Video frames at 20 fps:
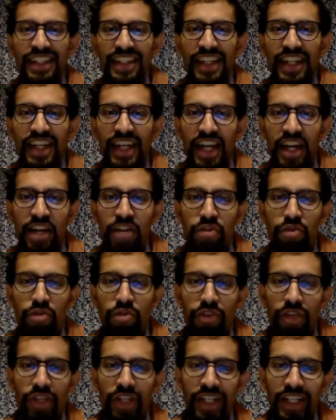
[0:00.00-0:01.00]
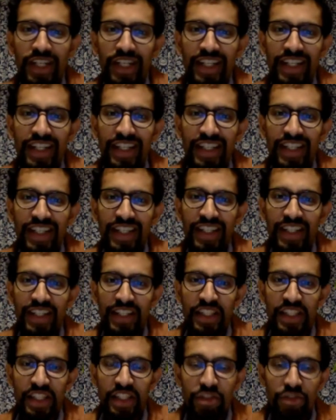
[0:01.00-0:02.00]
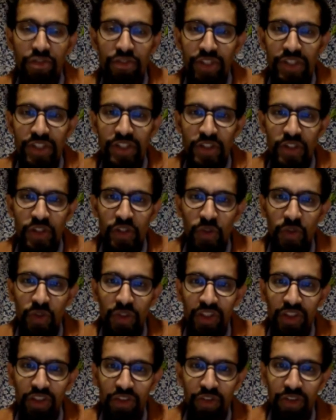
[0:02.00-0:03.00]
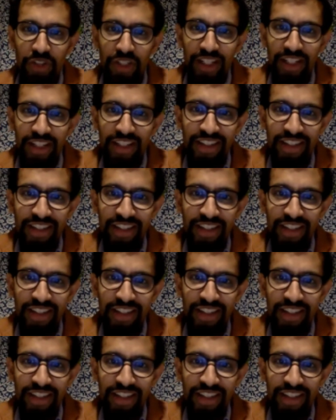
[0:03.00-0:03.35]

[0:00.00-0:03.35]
have gifted to the world, if you like.